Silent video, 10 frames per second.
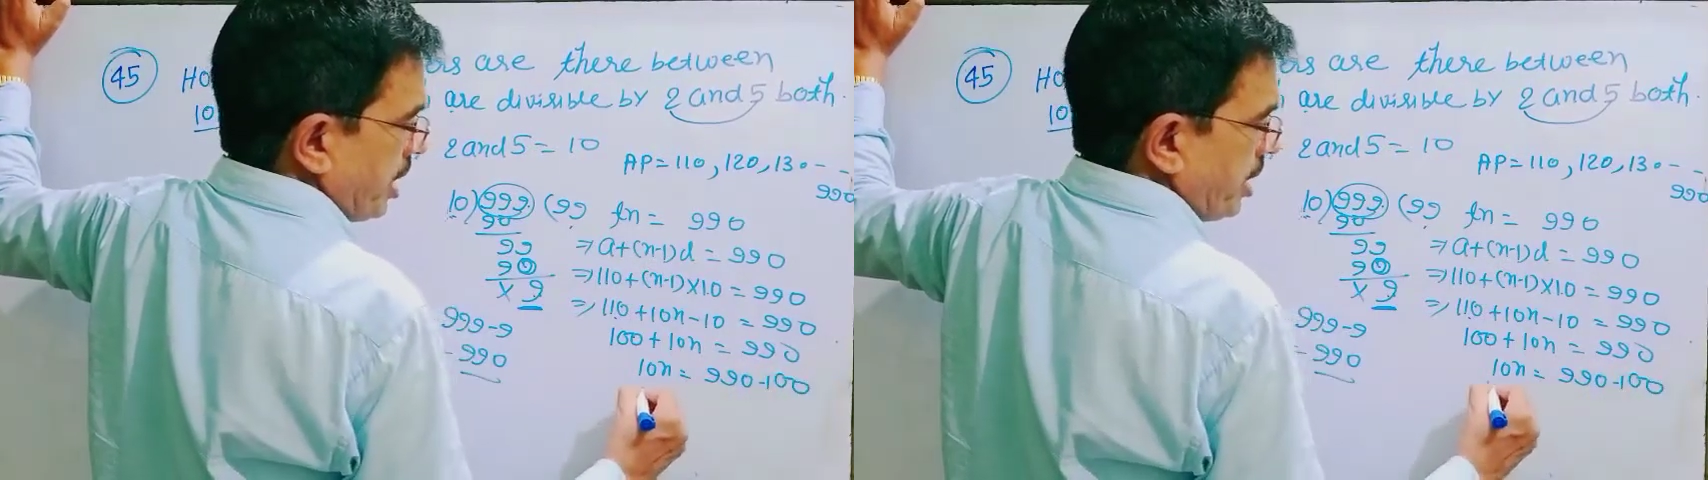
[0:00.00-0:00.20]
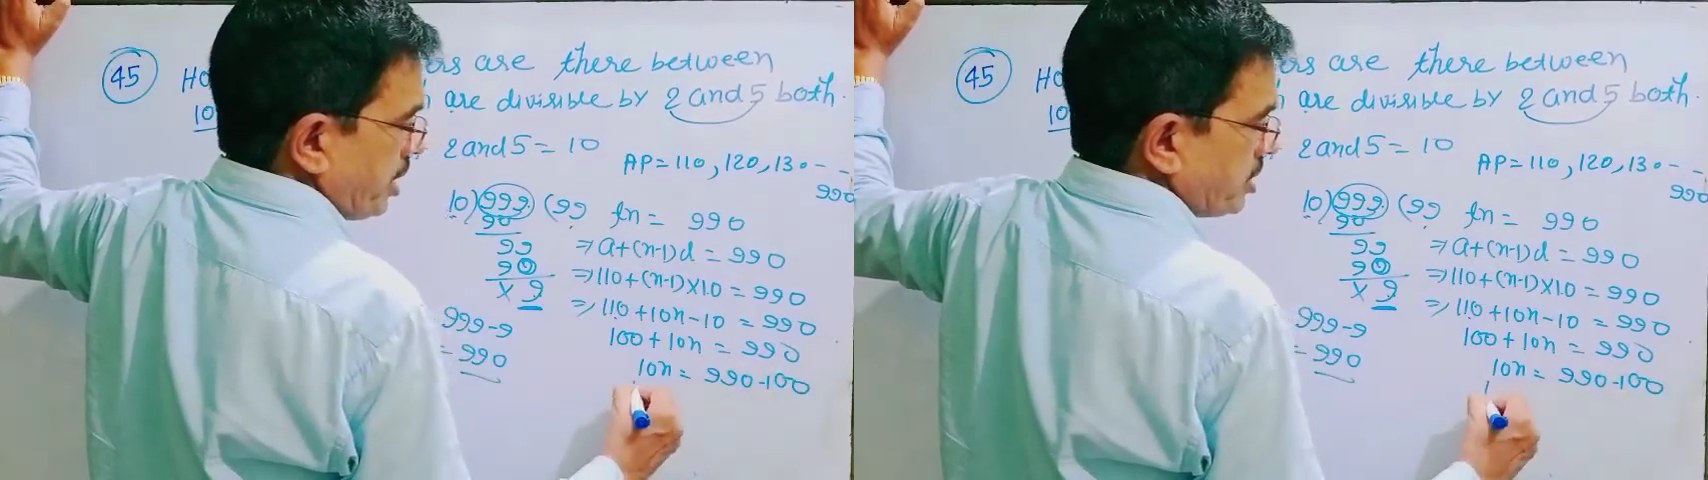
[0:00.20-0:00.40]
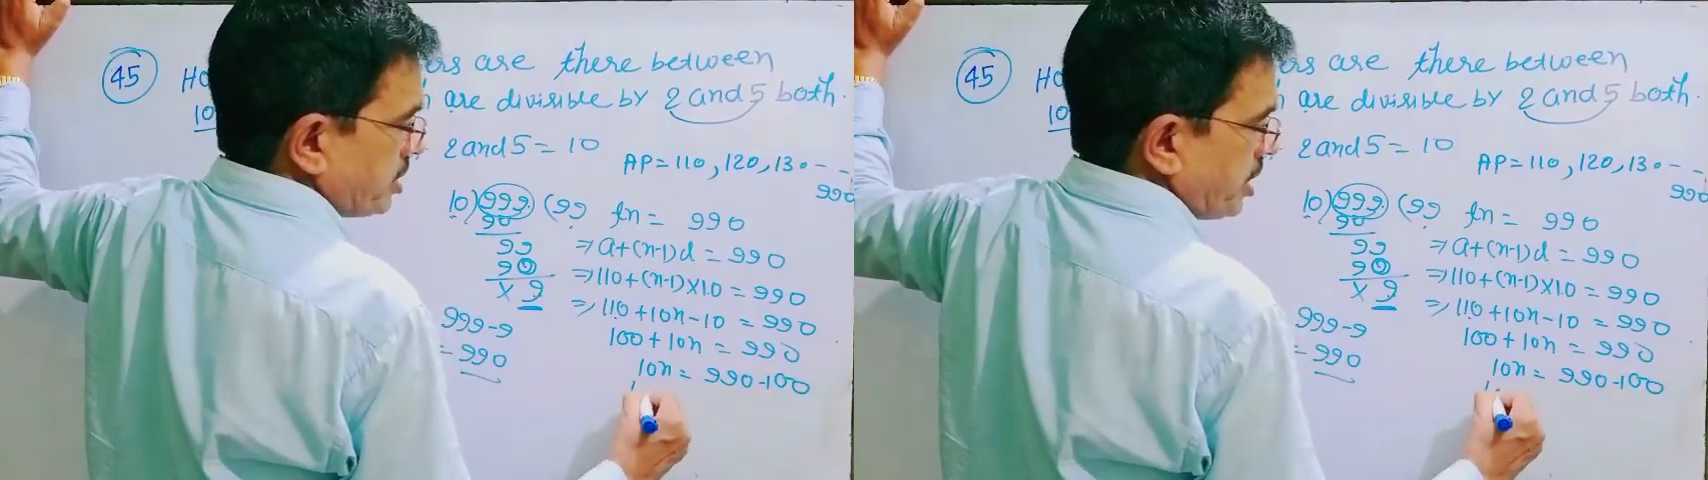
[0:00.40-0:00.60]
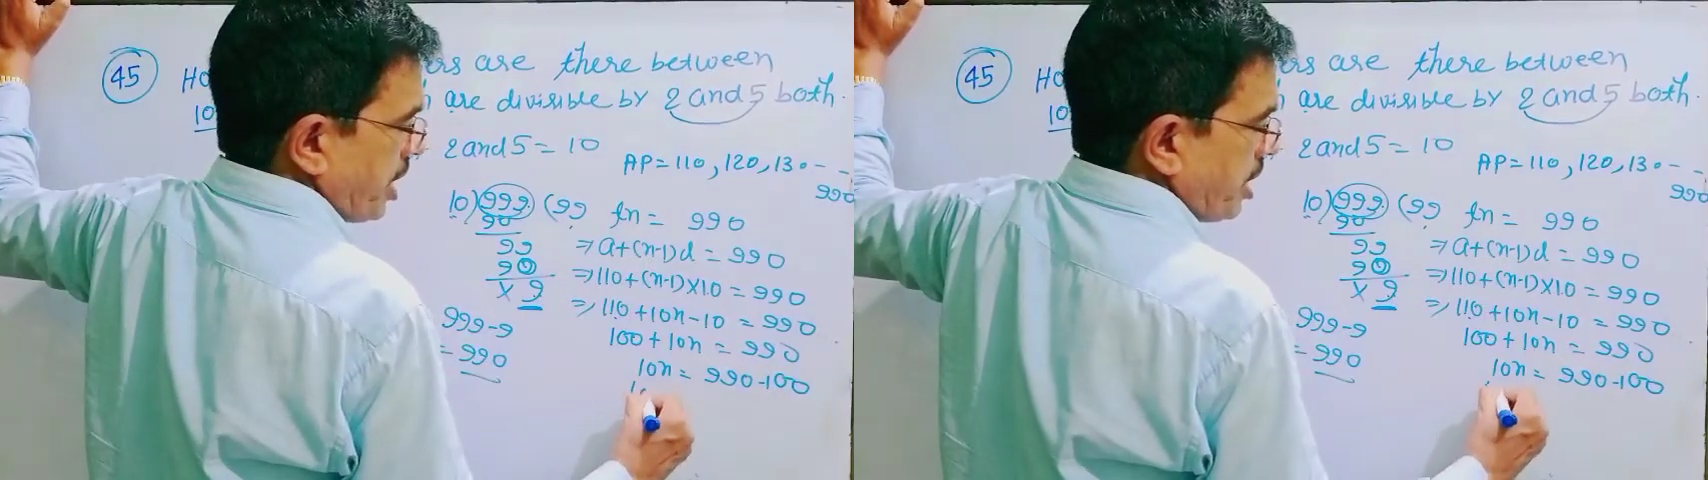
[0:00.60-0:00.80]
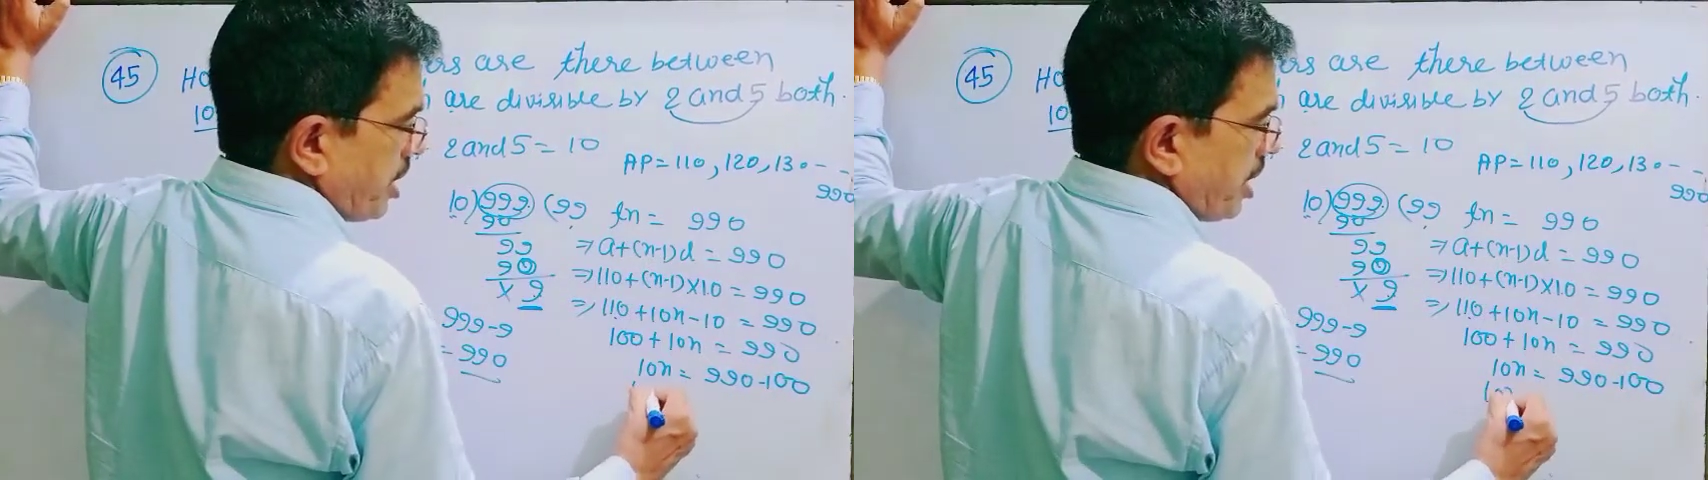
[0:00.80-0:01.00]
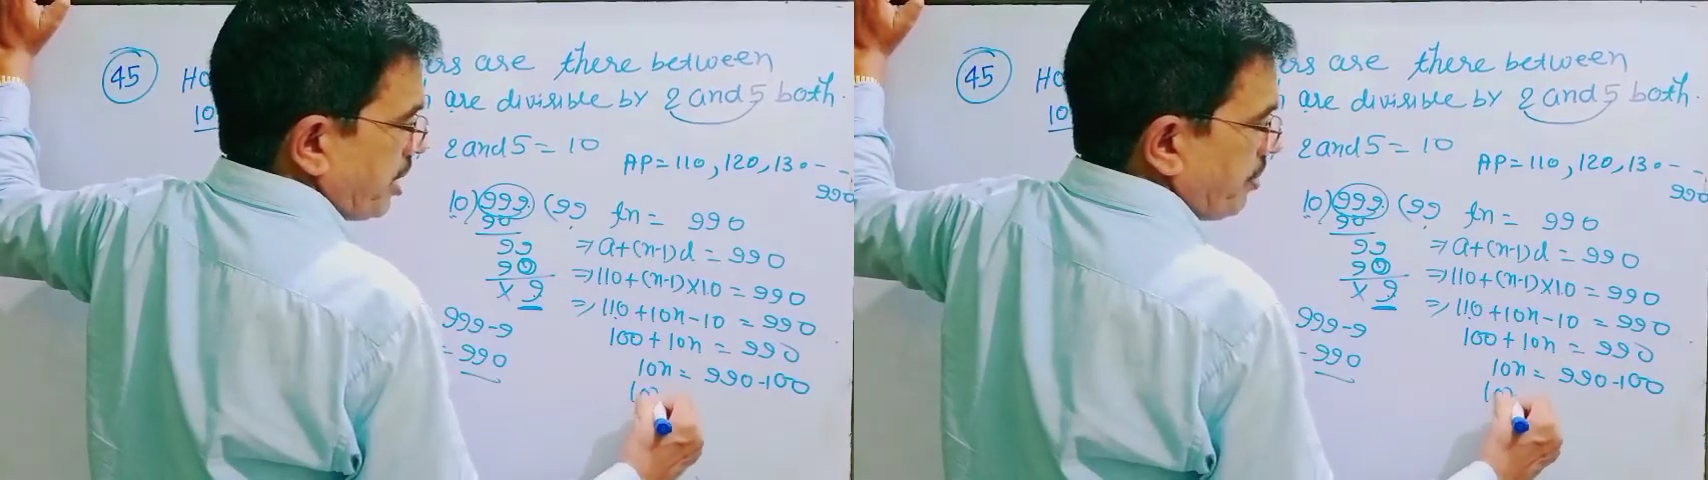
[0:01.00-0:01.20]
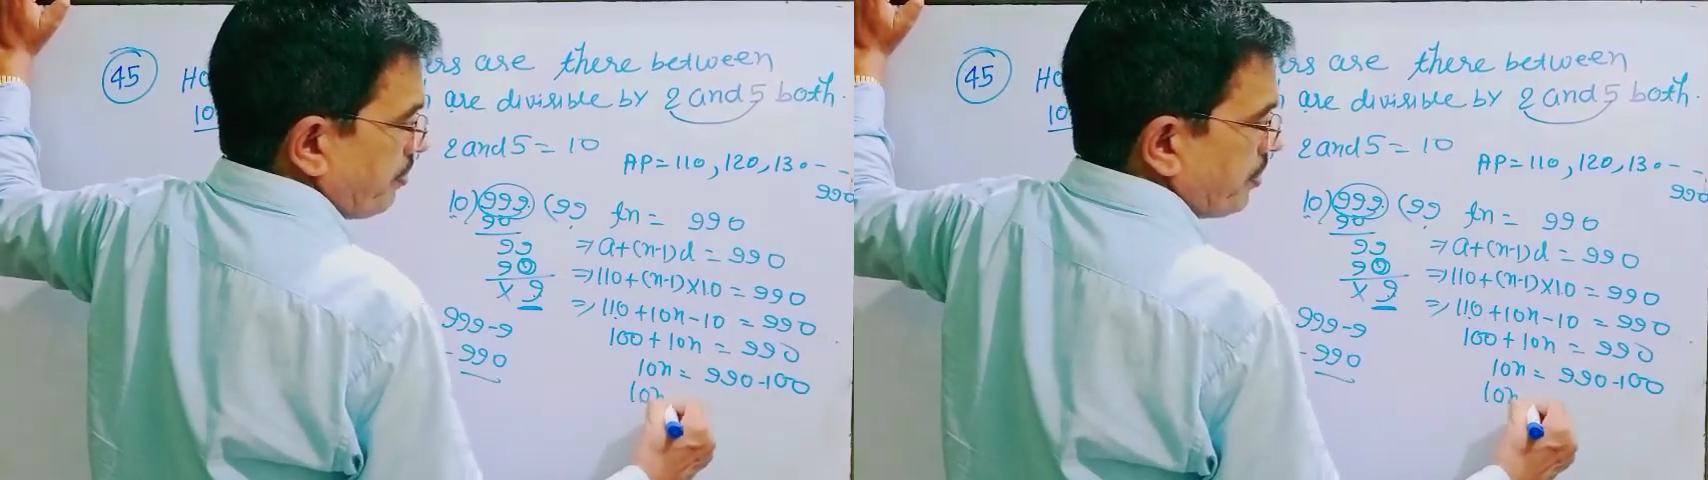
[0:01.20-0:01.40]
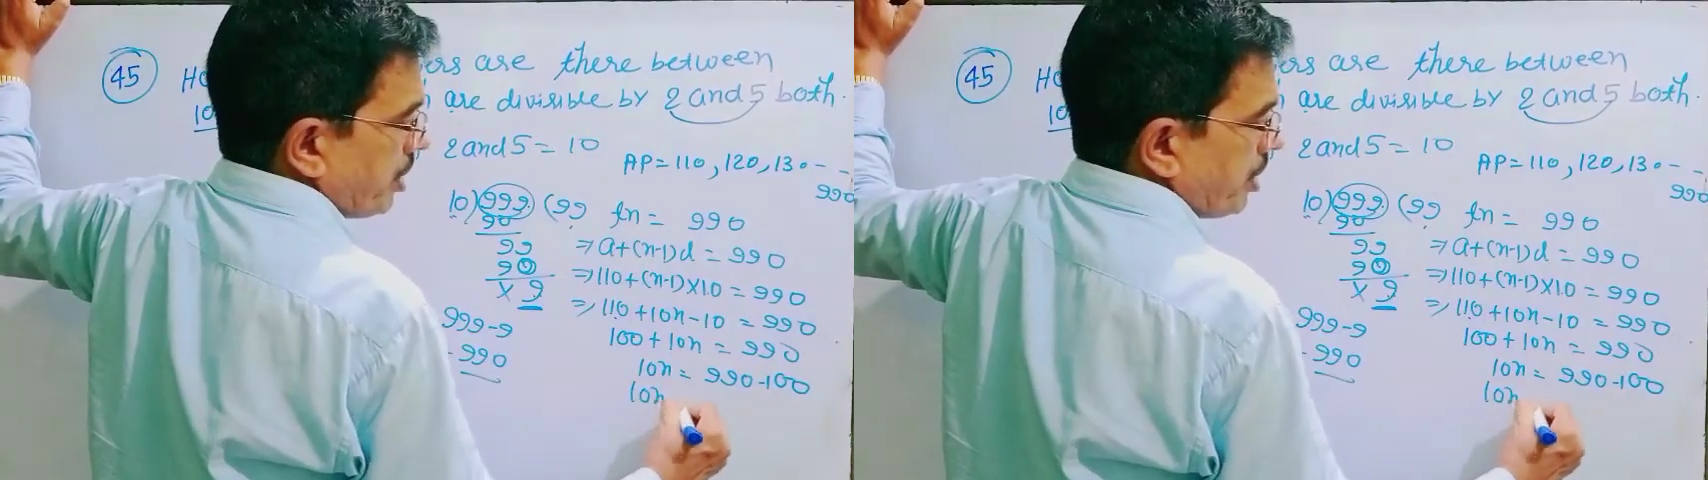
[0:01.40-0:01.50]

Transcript: That is 10n